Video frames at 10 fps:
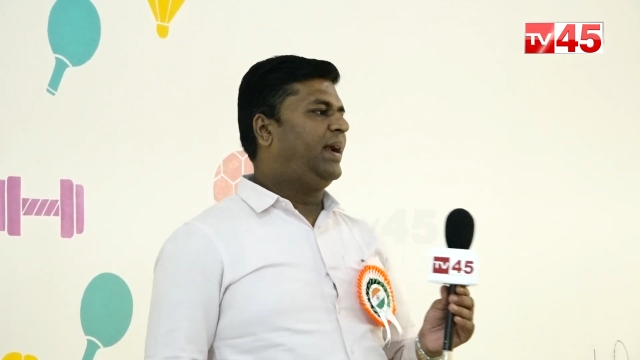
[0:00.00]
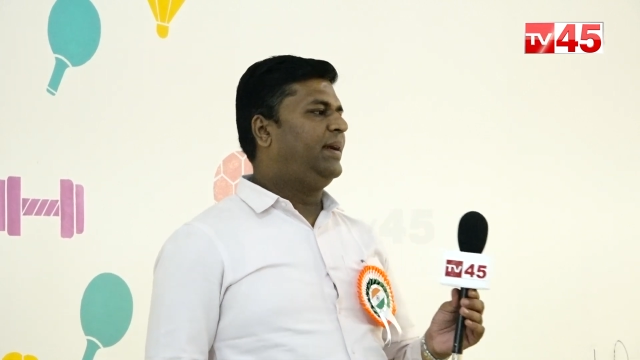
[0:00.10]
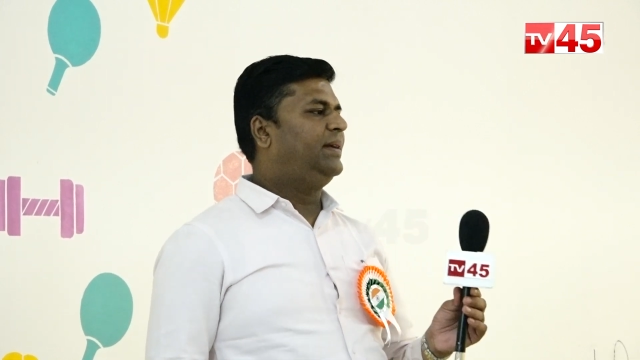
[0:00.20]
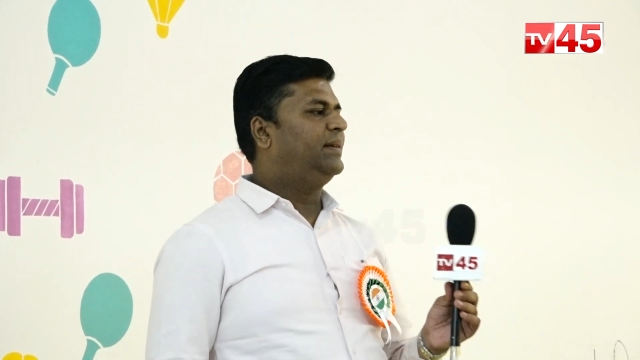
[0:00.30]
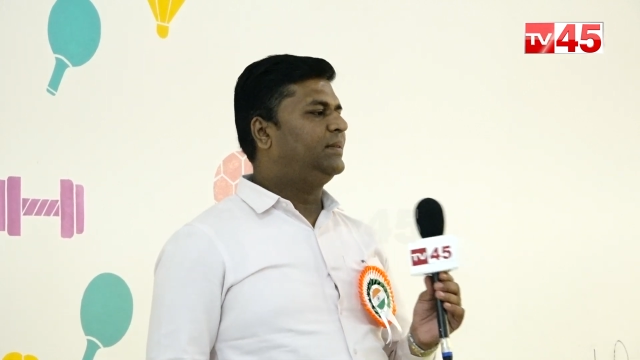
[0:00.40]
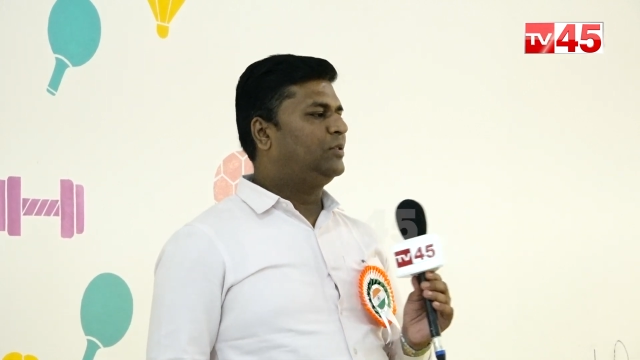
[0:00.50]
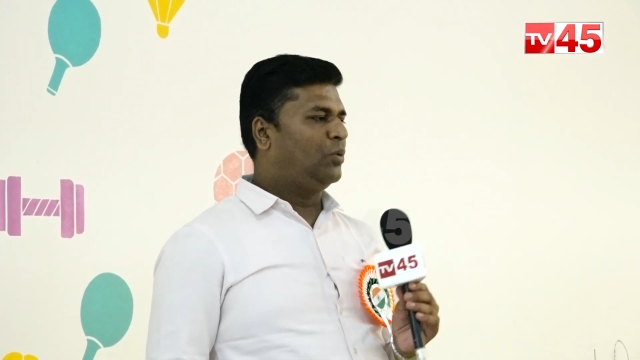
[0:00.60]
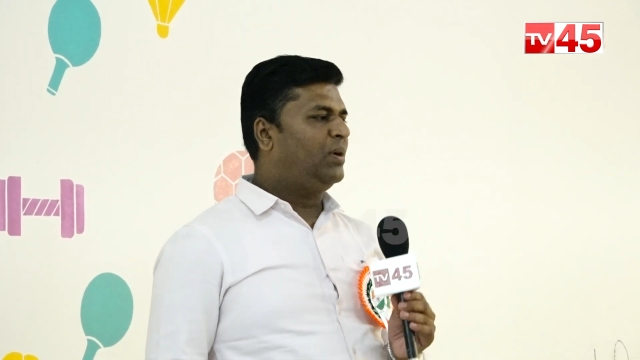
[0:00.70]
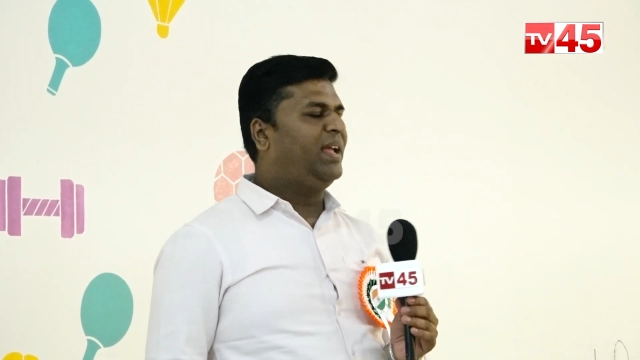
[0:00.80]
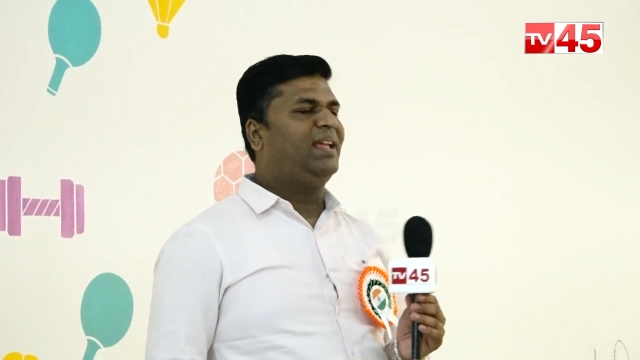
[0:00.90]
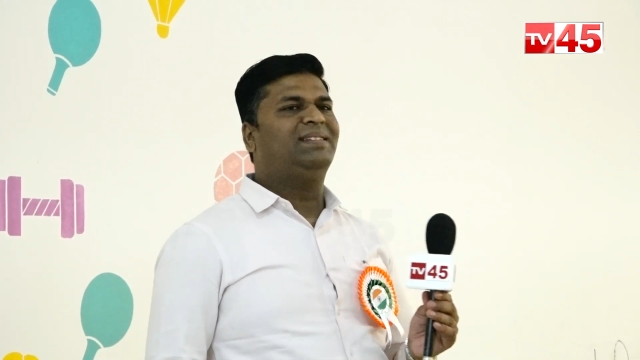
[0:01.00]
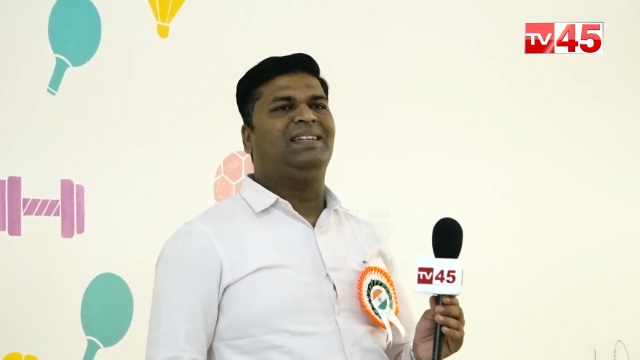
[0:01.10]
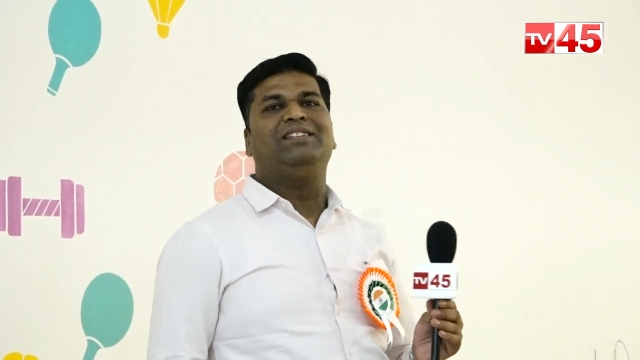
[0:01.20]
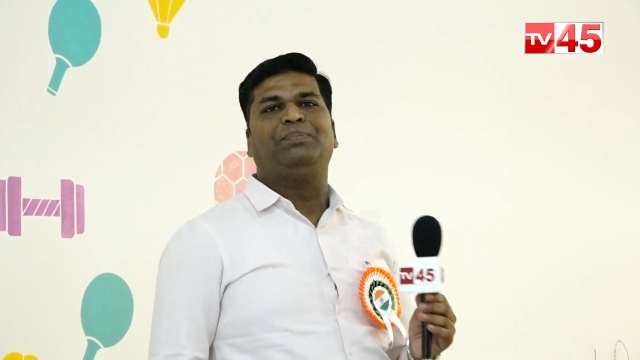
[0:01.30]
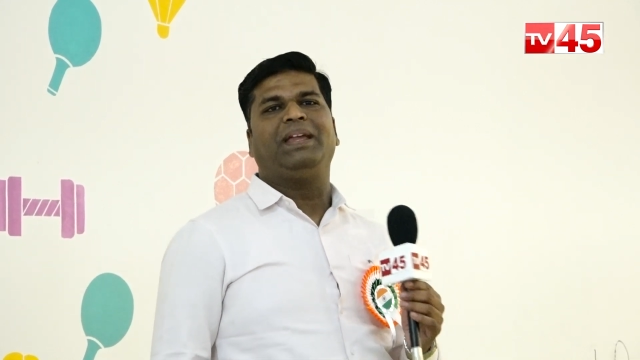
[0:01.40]
and today
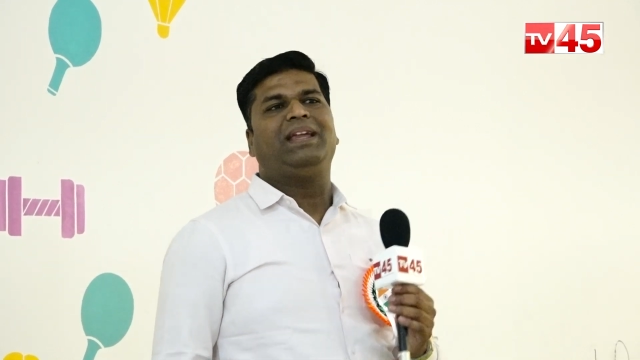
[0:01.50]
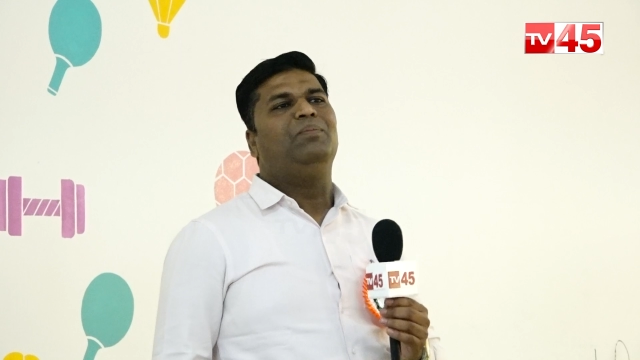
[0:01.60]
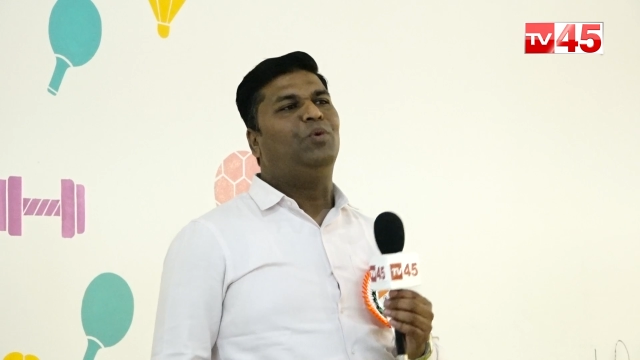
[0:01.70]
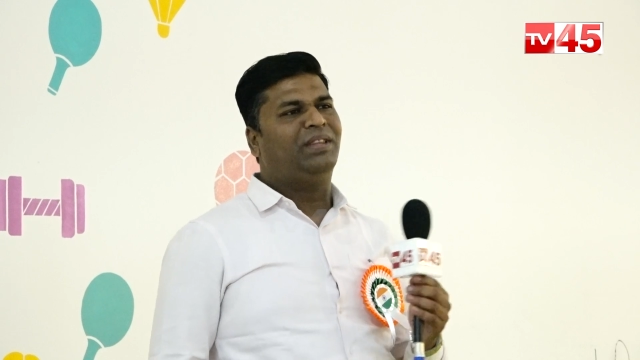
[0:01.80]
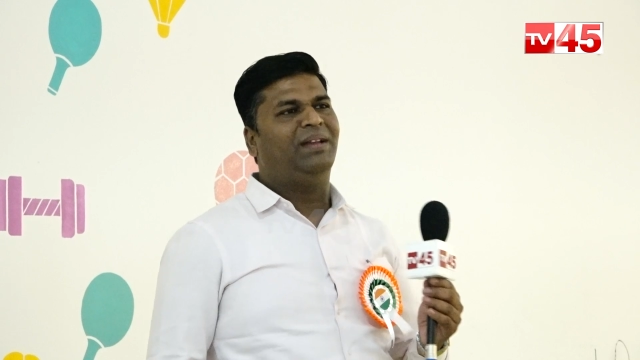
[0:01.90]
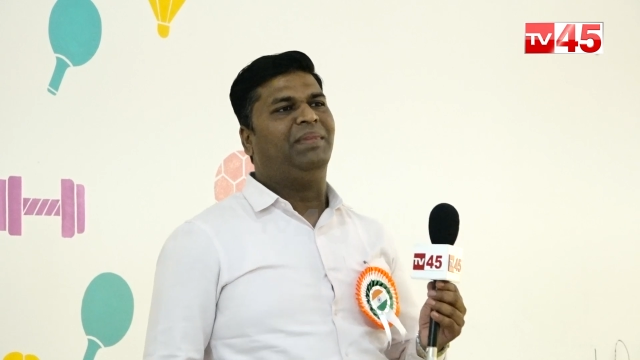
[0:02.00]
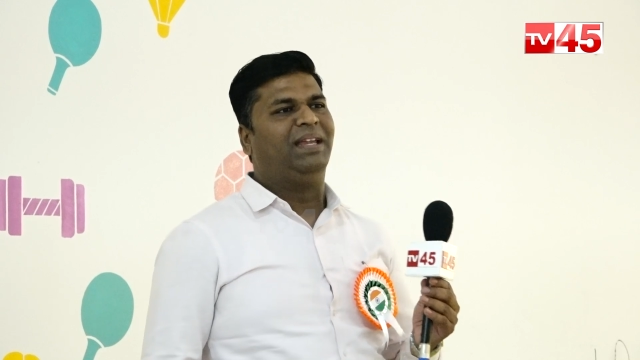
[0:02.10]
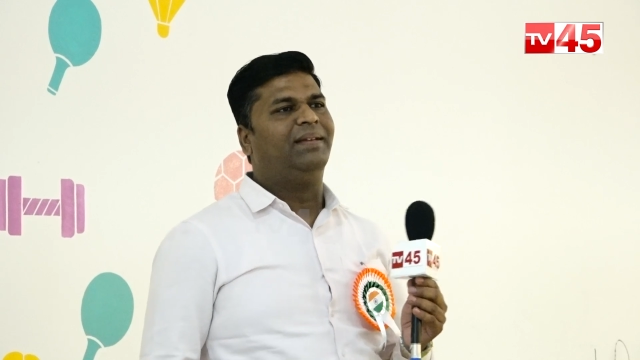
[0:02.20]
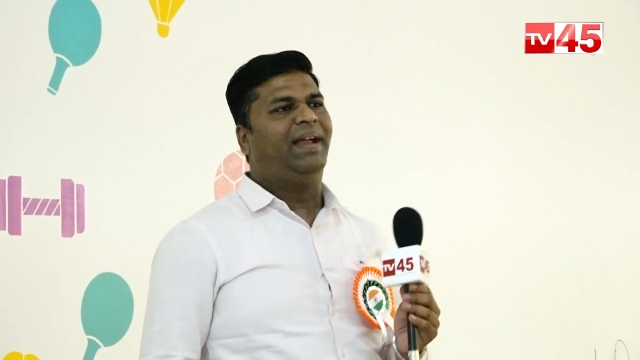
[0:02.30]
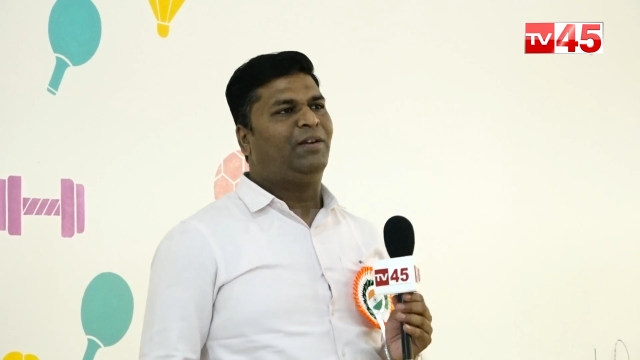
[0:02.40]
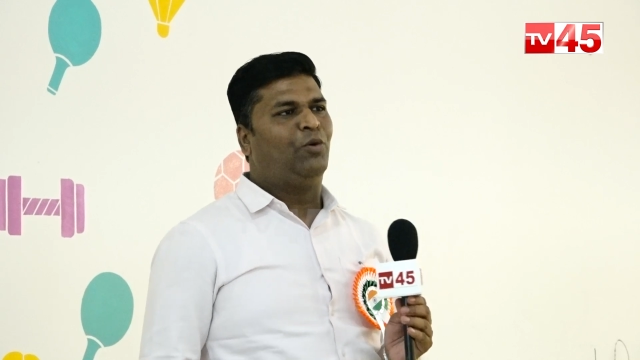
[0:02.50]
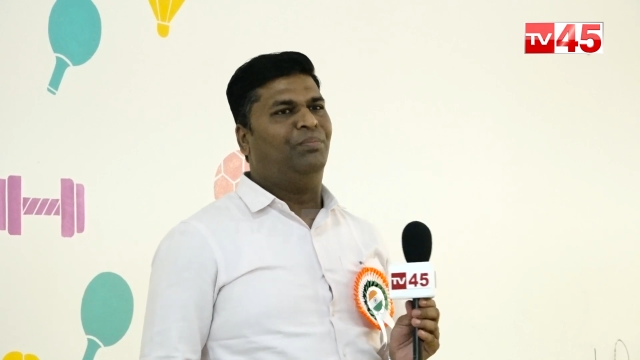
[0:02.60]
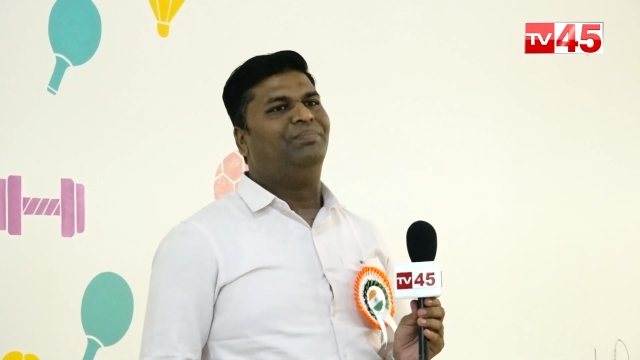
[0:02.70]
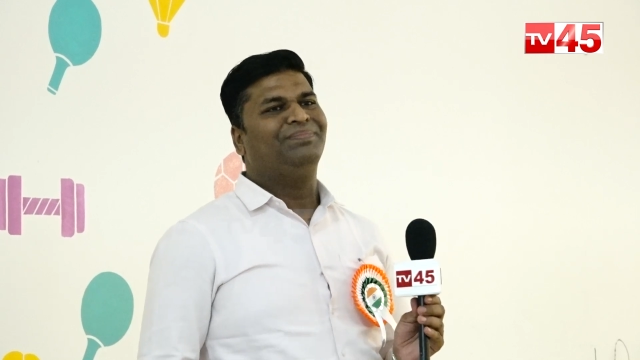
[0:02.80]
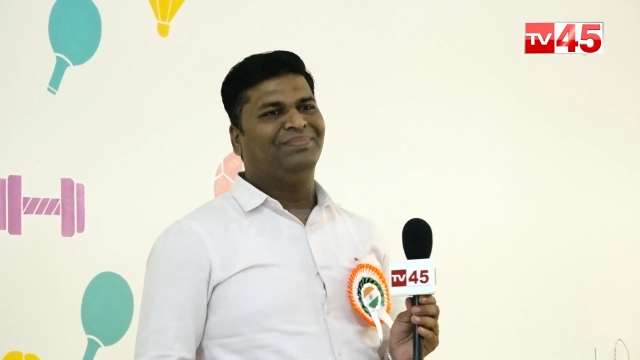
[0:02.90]
she is speaking more than me at home.